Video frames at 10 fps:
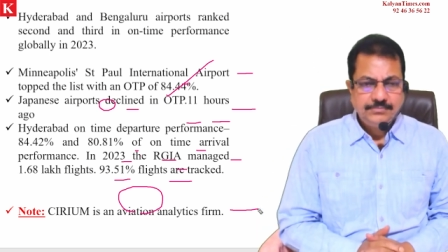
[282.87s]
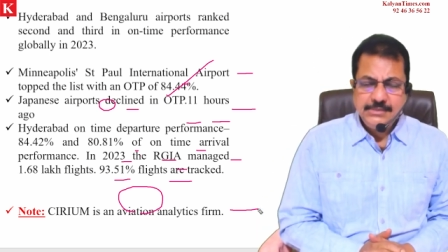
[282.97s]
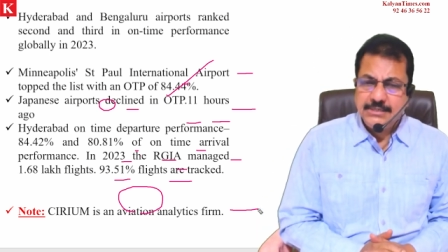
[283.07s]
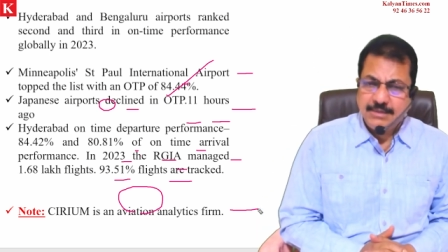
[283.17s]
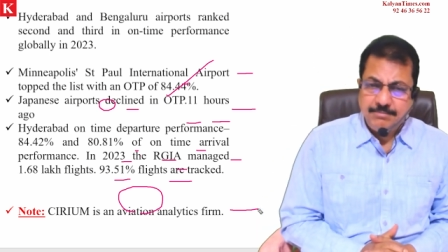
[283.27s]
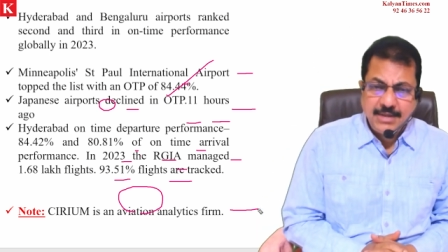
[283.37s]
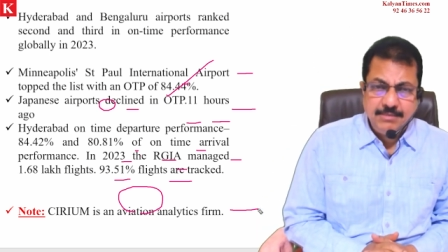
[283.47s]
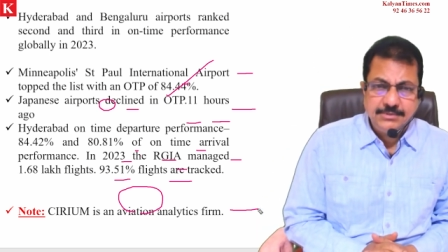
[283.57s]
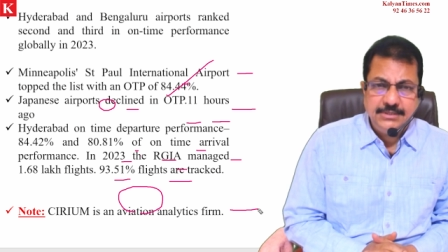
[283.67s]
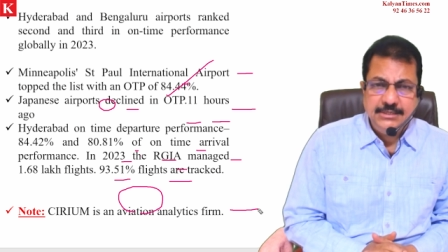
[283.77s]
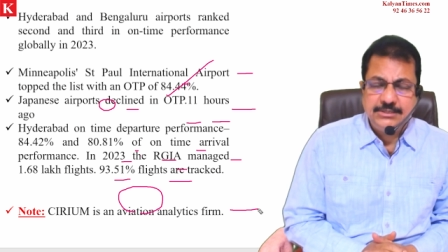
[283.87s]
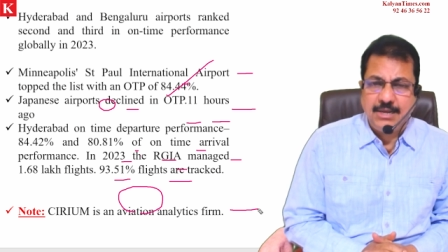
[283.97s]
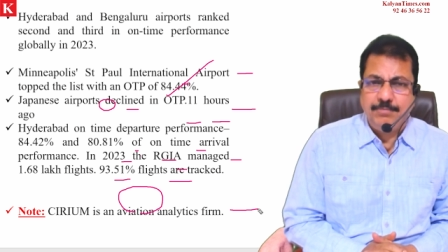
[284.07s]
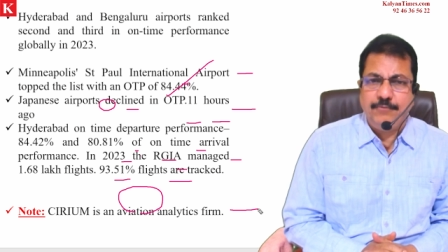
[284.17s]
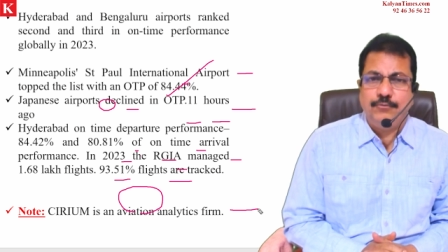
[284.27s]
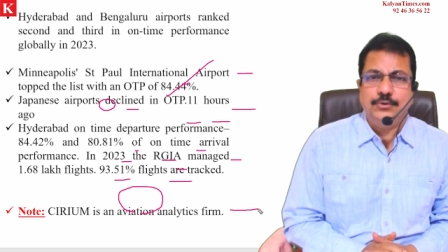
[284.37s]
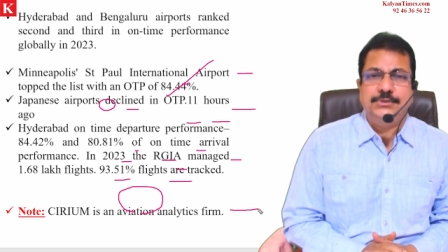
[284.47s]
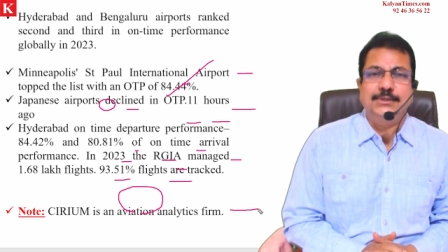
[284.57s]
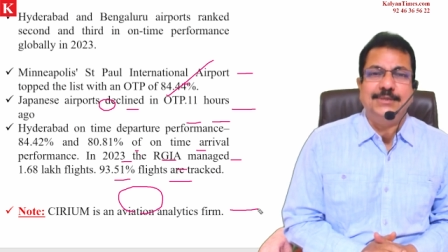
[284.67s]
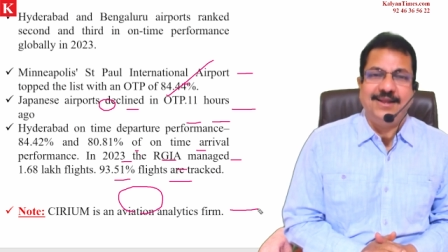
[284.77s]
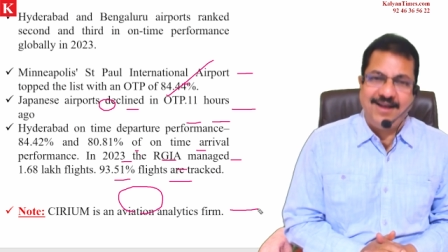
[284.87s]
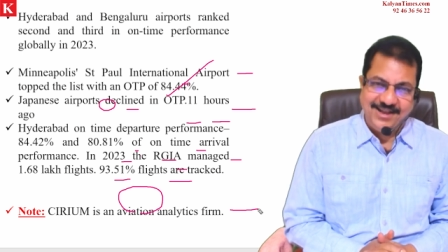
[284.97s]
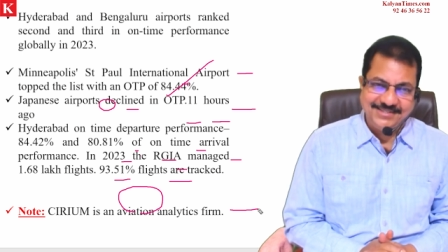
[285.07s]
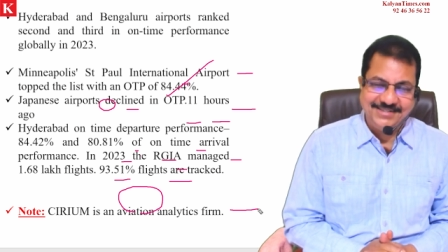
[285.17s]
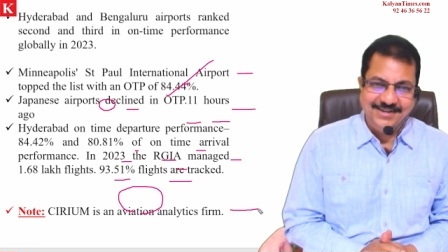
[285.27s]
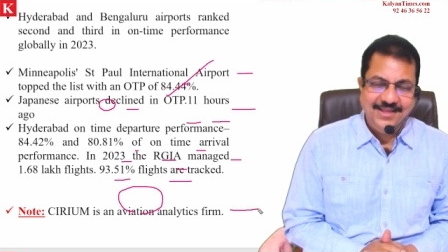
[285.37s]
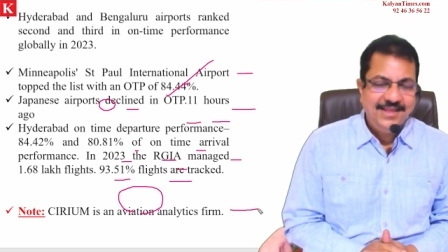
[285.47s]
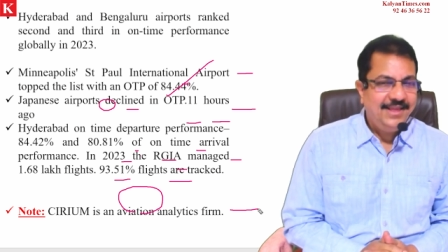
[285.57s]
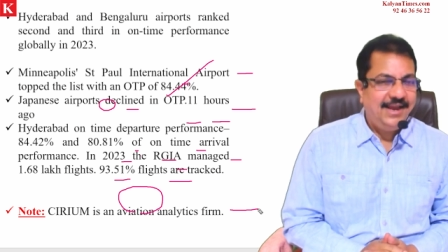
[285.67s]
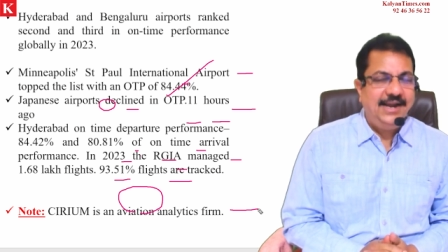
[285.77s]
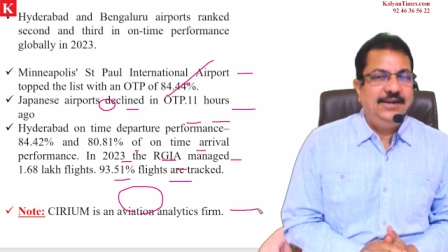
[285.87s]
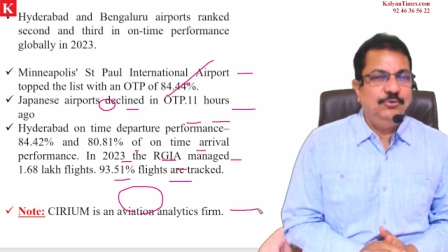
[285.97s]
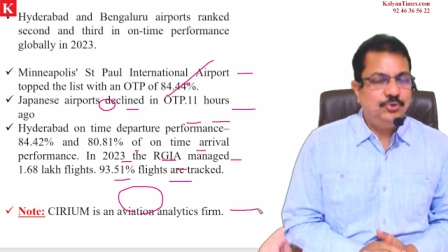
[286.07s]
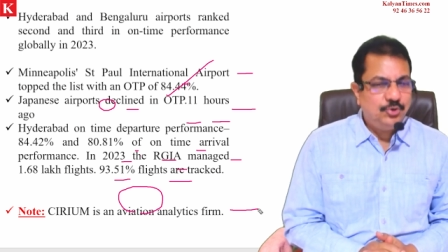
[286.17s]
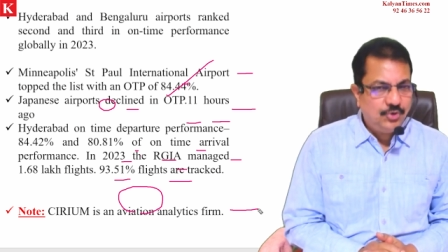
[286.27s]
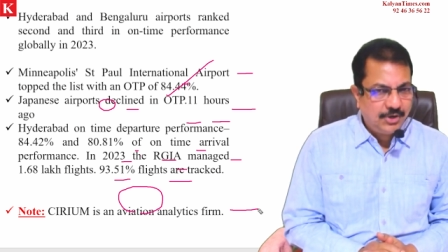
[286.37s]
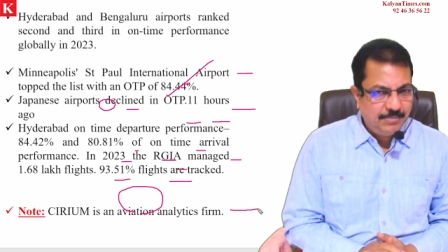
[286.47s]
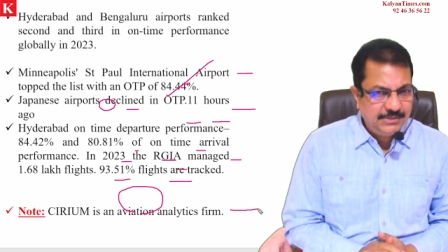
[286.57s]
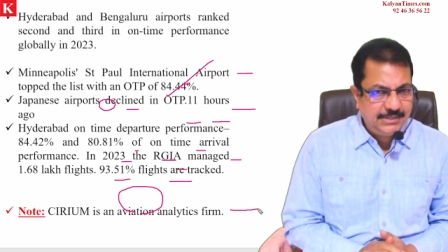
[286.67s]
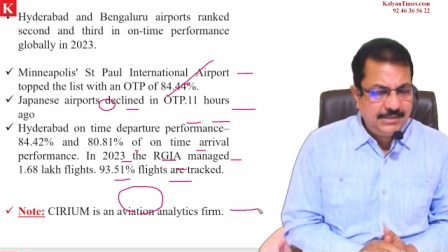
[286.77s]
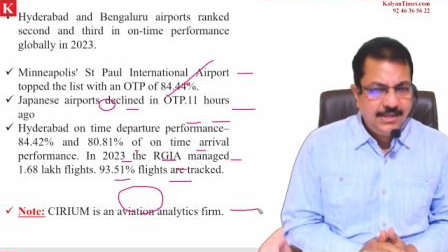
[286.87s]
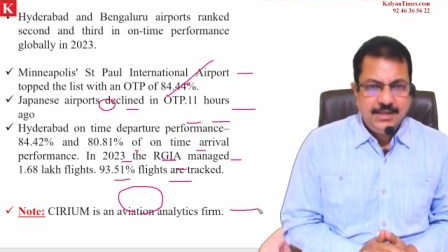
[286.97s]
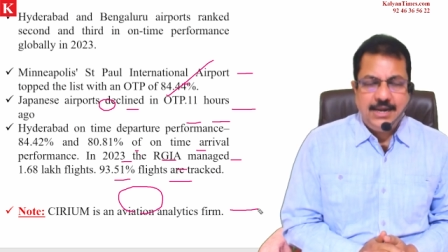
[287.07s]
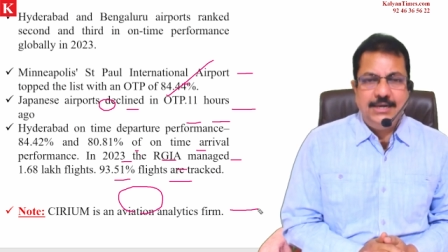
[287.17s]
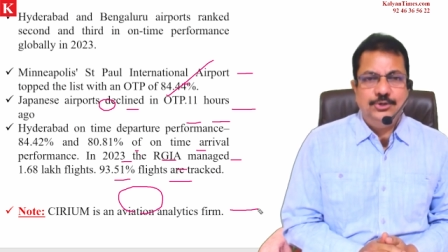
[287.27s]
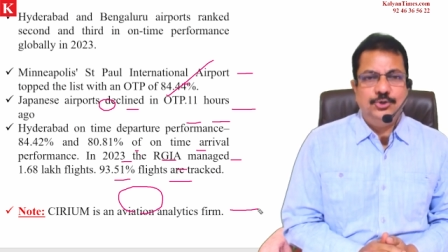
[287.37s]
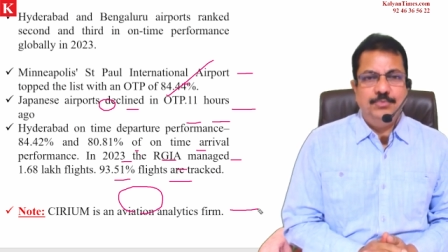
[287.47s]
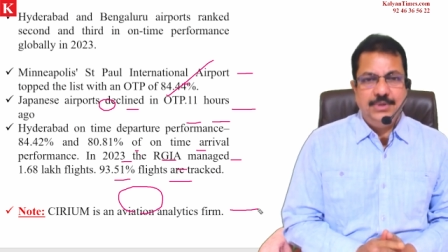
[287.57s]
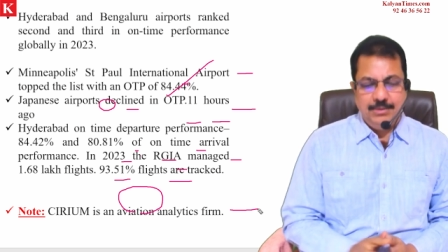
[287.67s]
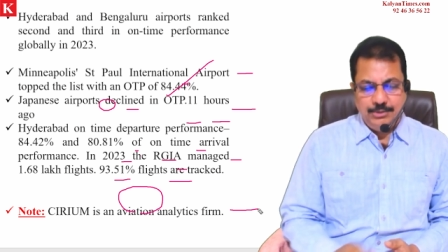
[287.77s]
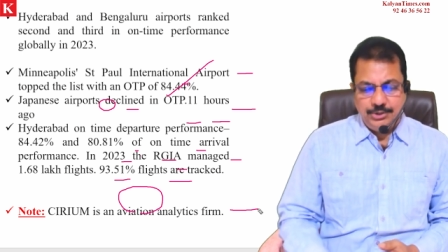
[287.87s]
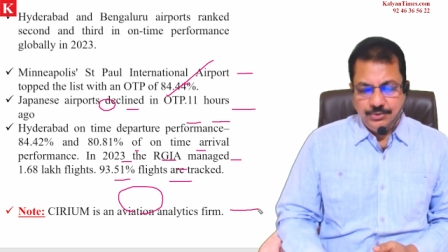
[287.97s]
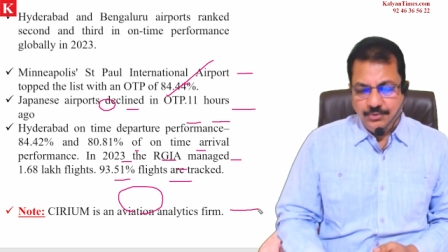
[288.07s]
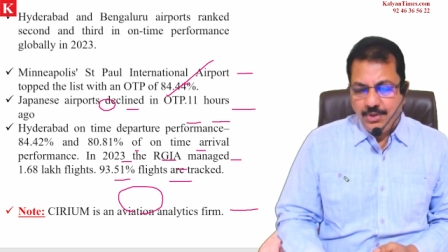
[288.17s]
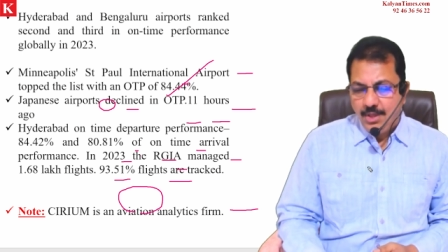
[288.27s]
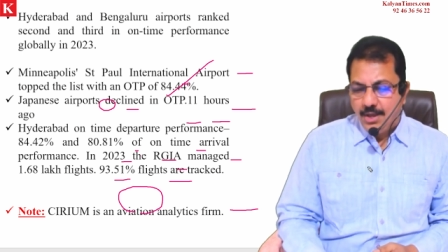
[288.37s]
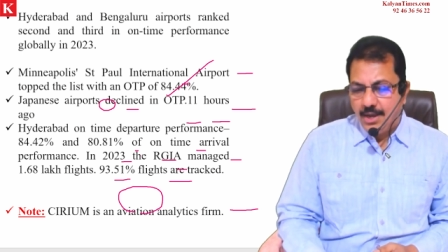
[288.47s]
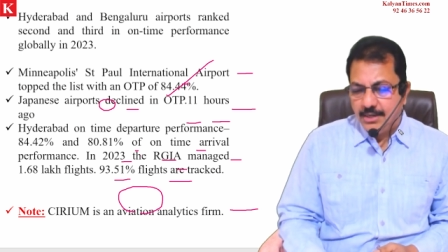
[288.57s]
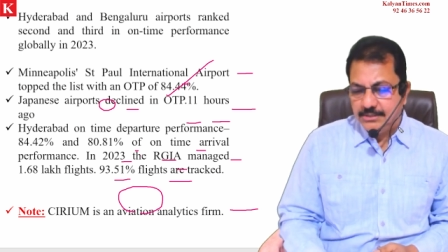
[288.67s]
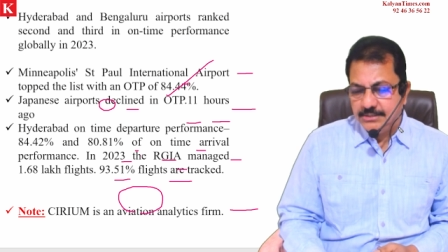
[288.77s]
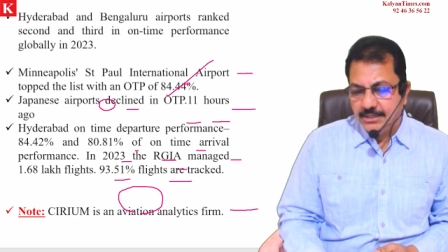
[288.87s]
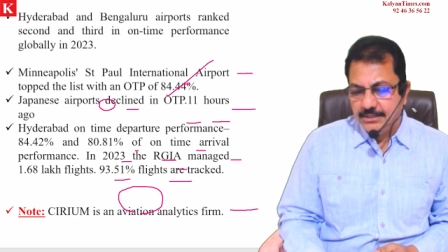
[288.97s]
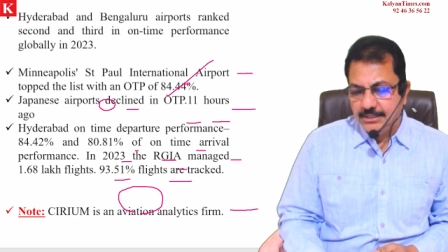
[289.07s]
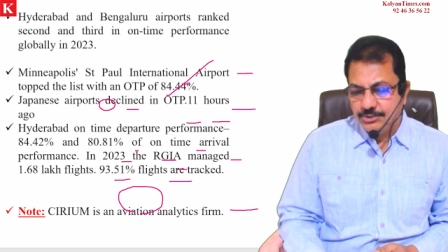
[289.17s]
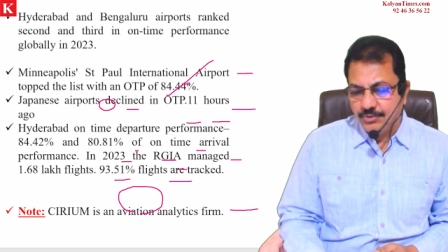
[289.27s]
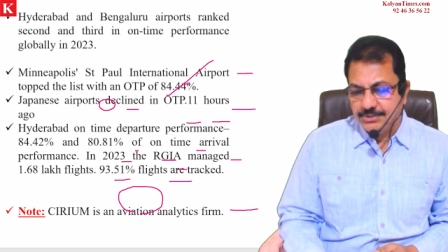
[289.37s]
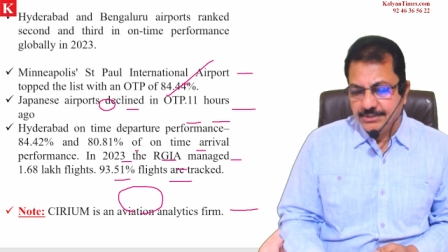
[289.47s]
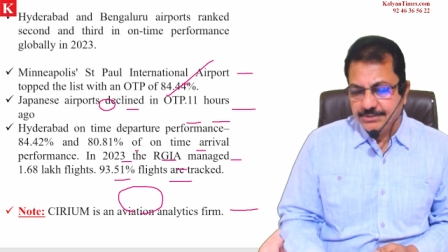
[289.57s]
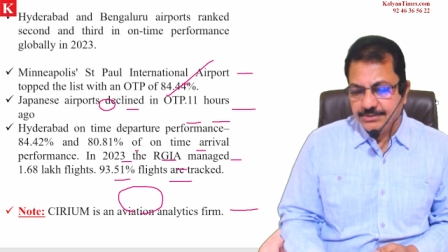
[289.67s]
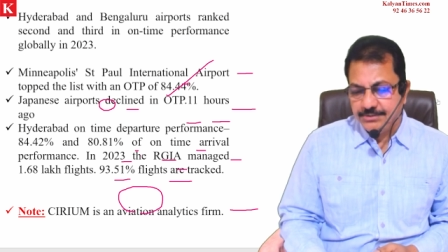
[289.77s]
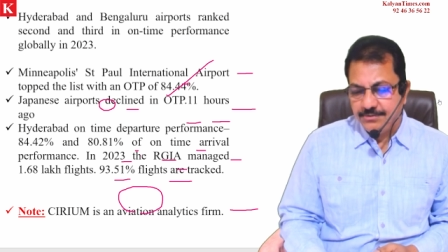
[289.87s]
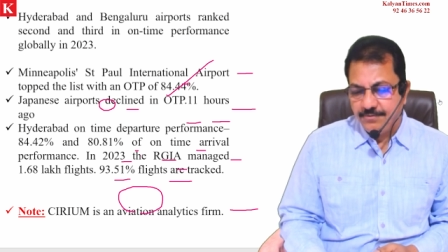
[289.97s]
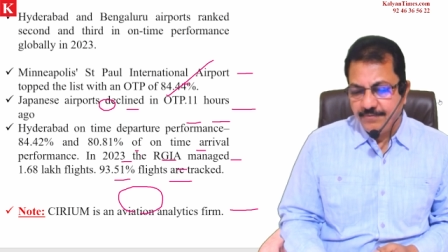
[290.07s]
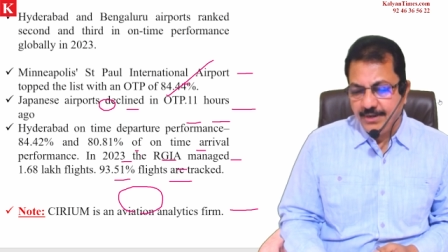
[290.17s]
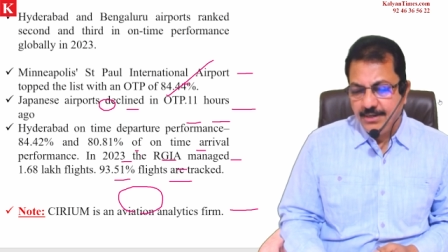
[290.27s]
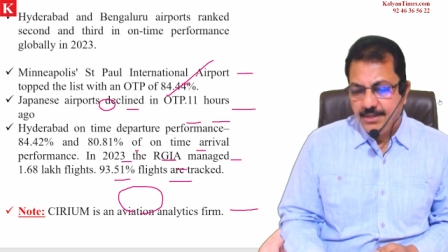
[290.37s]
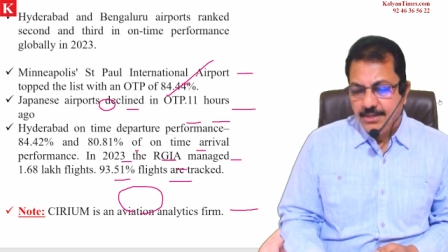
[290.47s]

sometimes these type of questions are asked and you should not miss it and should be able to answer these questions fine